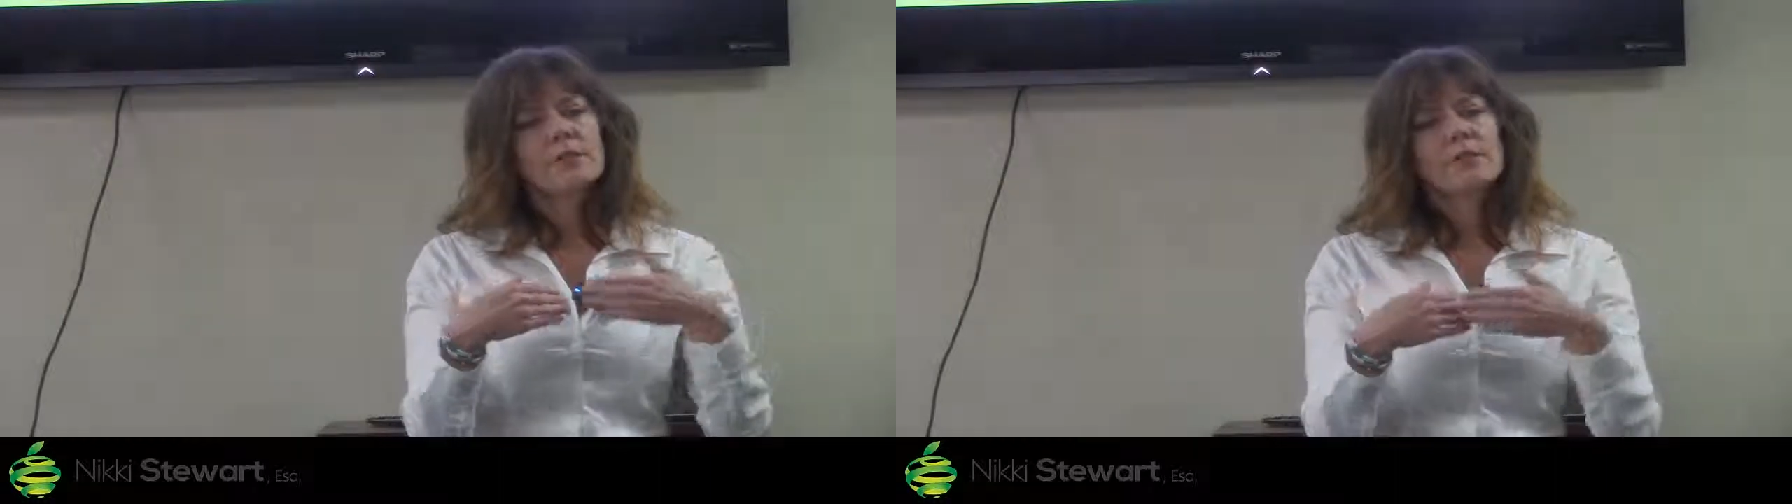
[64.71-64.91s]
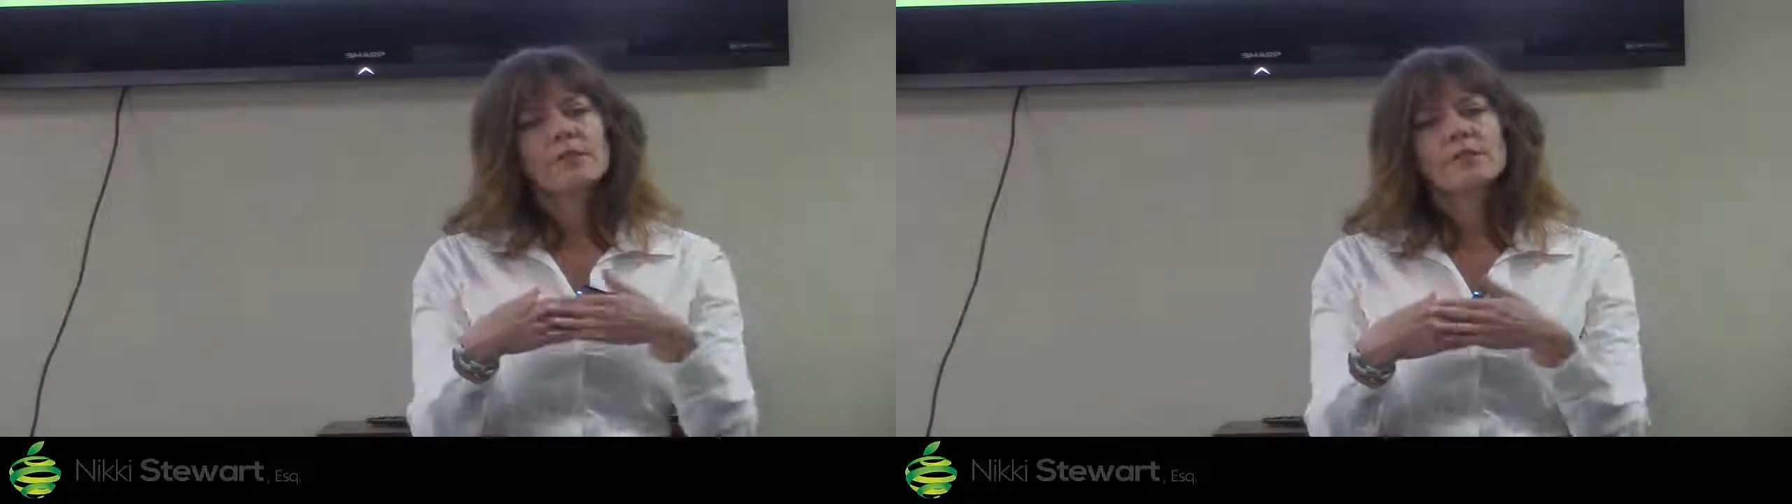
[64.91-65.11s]

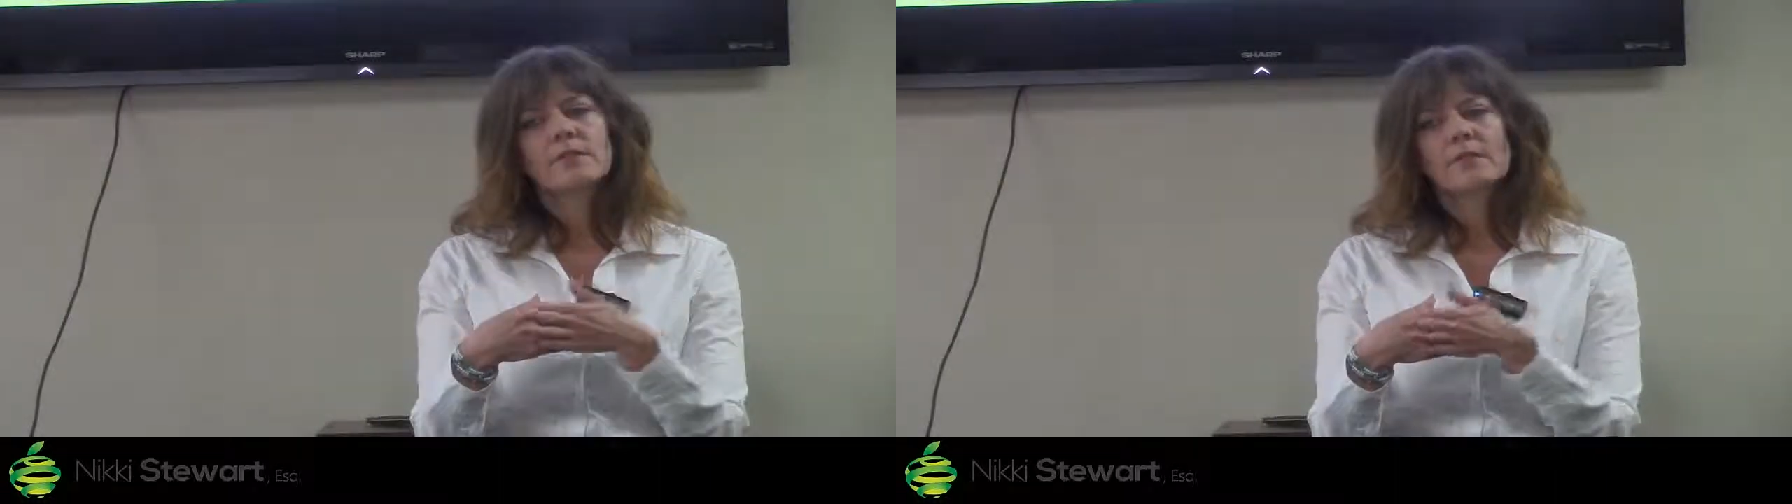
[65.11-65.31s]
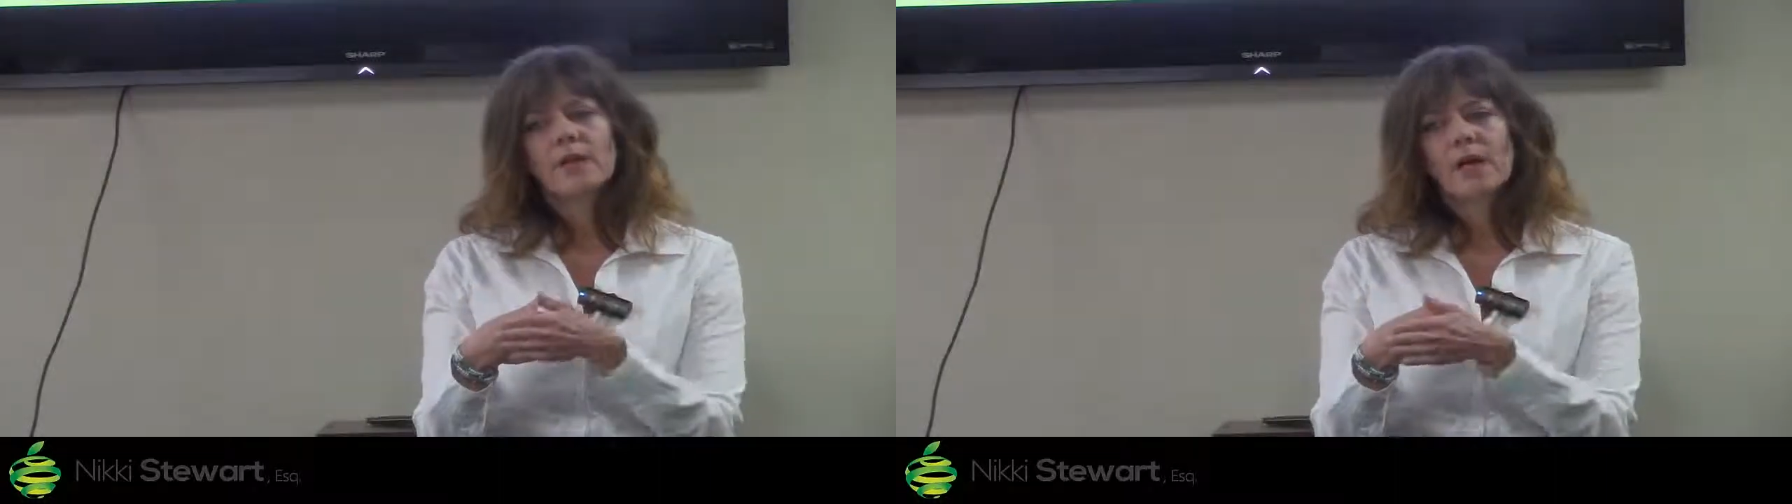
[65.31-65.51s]

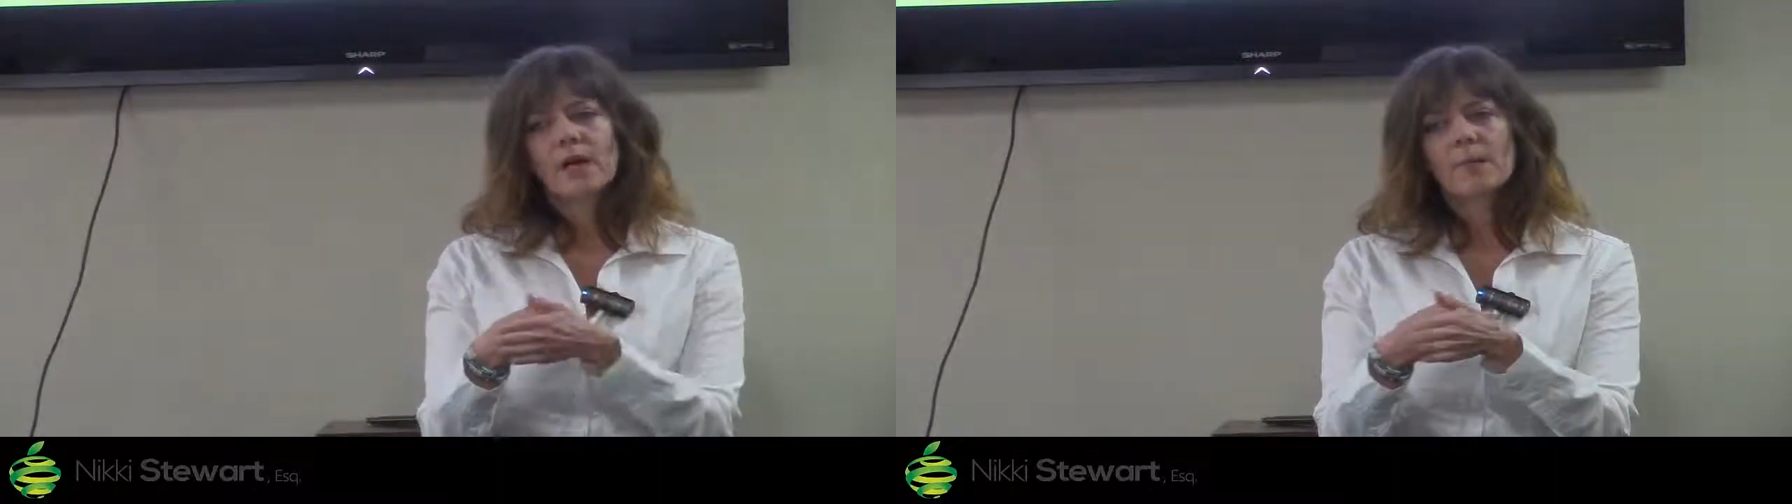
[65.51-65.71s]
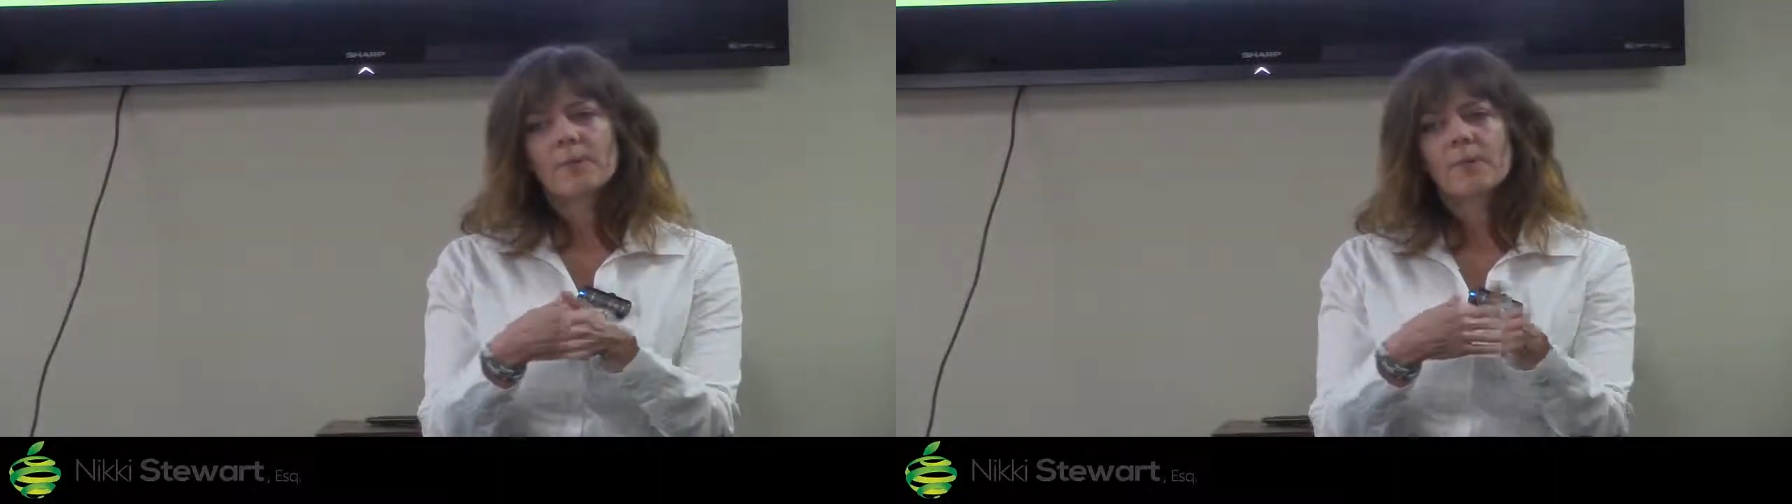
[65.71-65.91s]

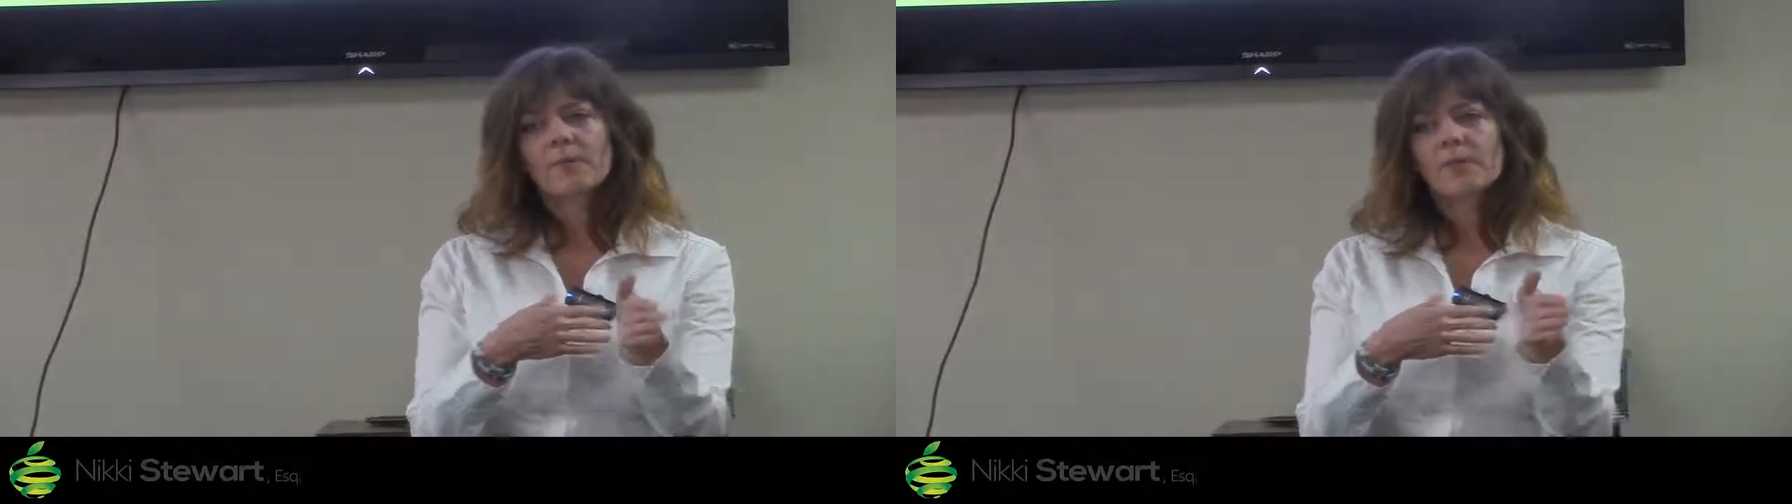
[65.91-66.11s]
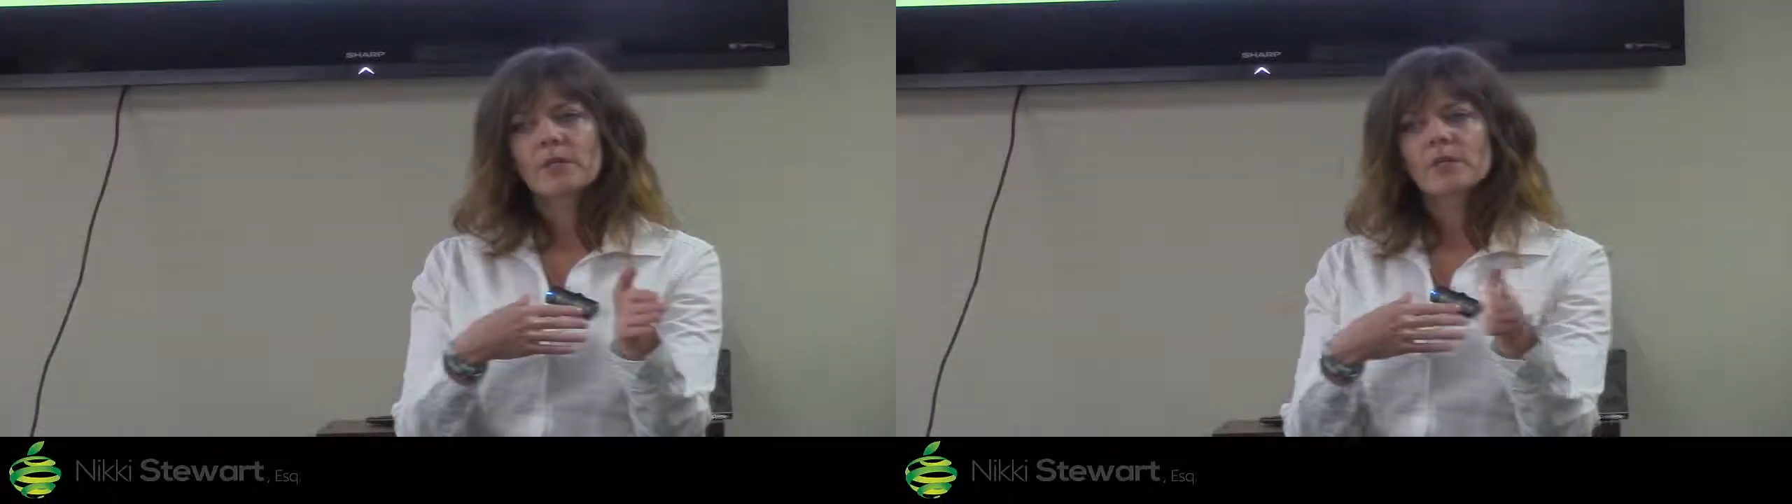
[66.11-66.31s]
they'll
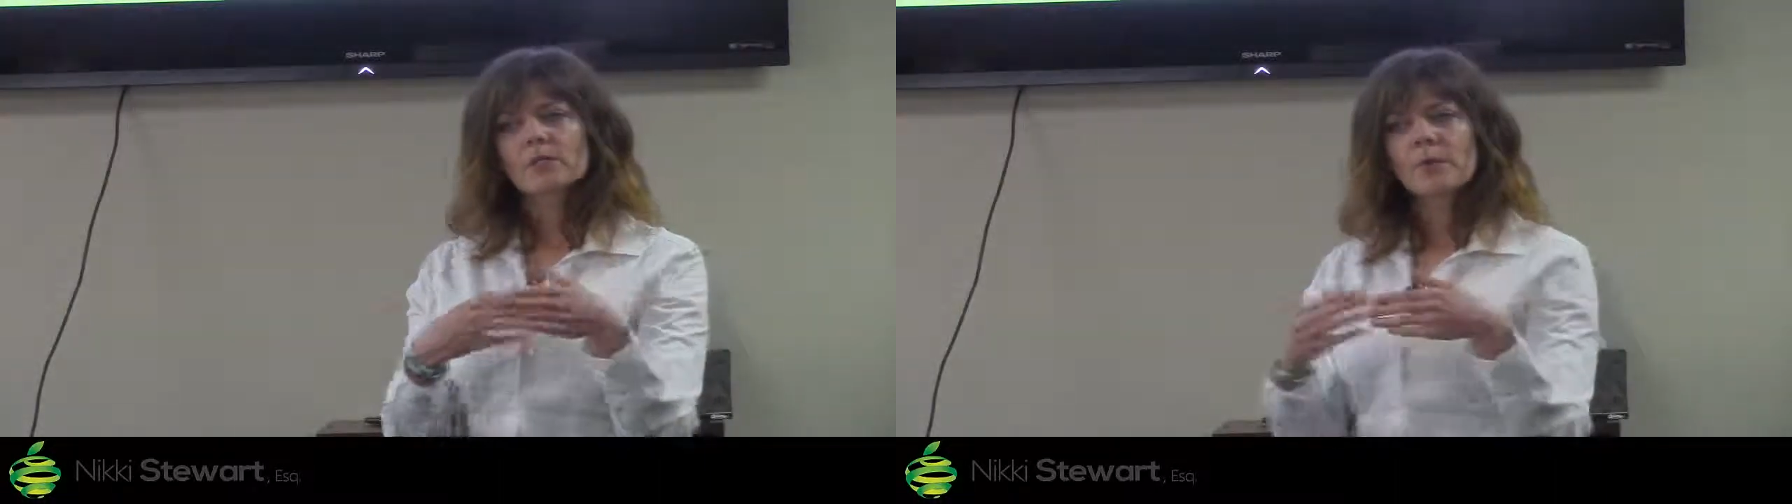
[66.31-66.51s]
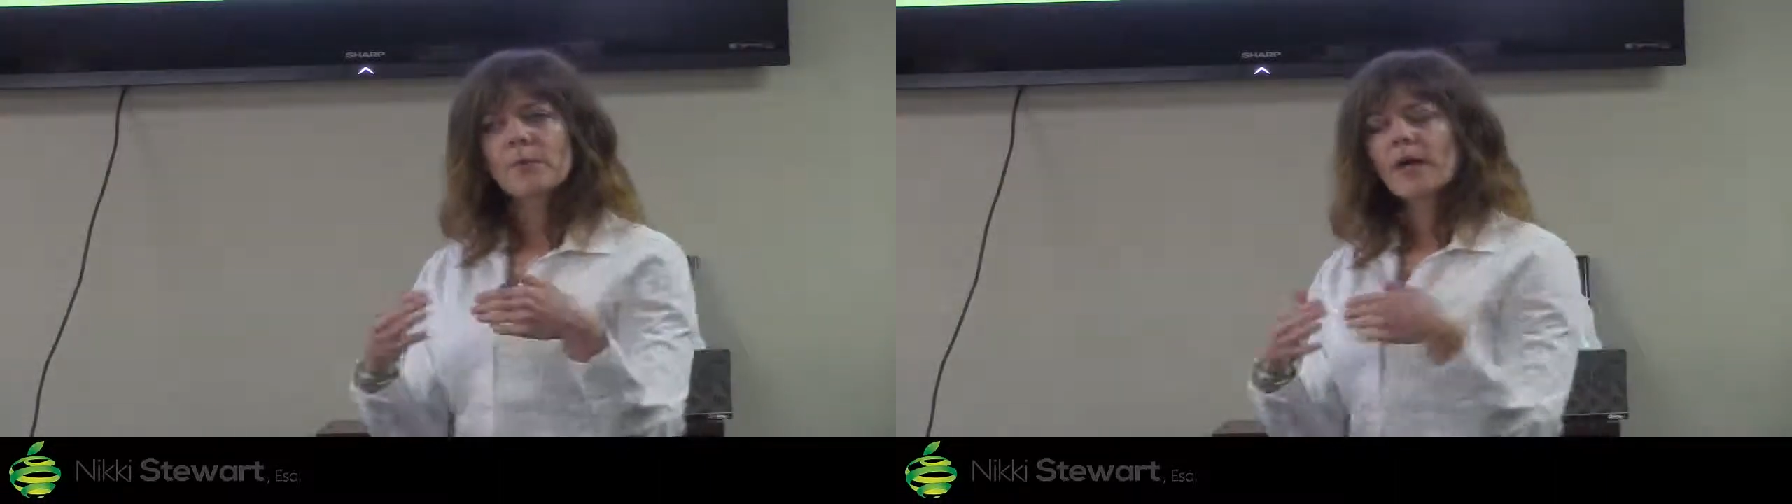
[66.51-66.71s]

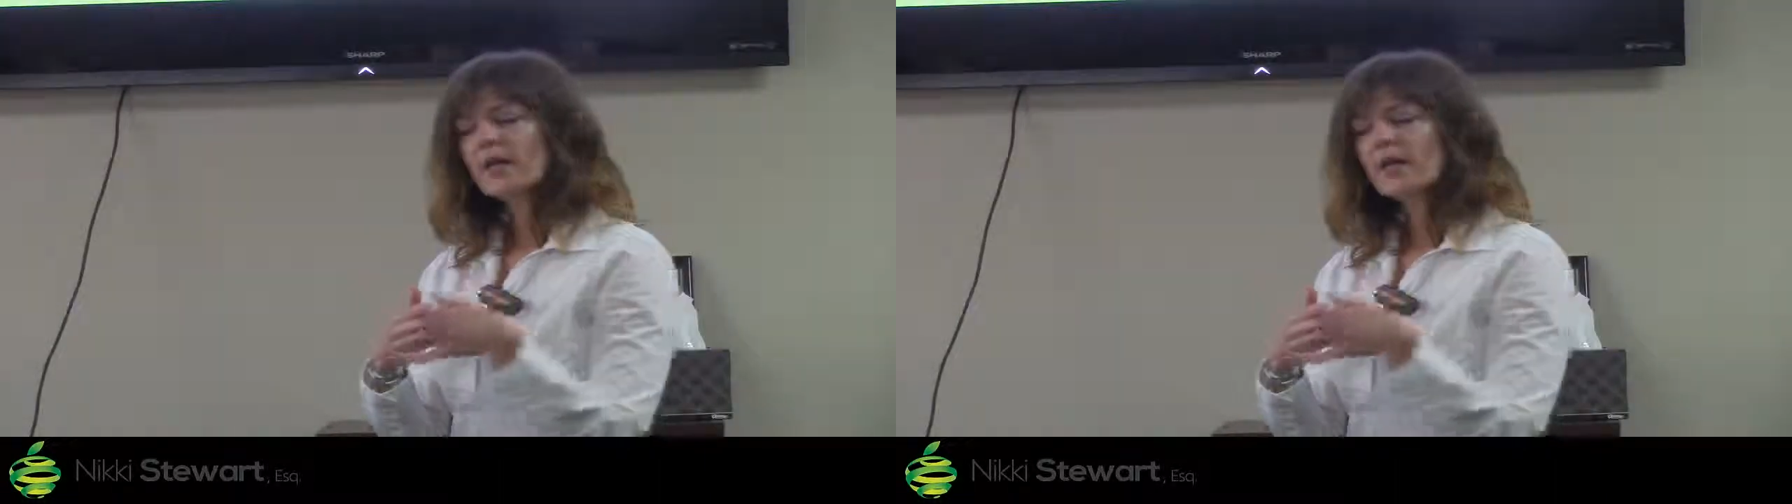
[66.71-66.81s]
swim by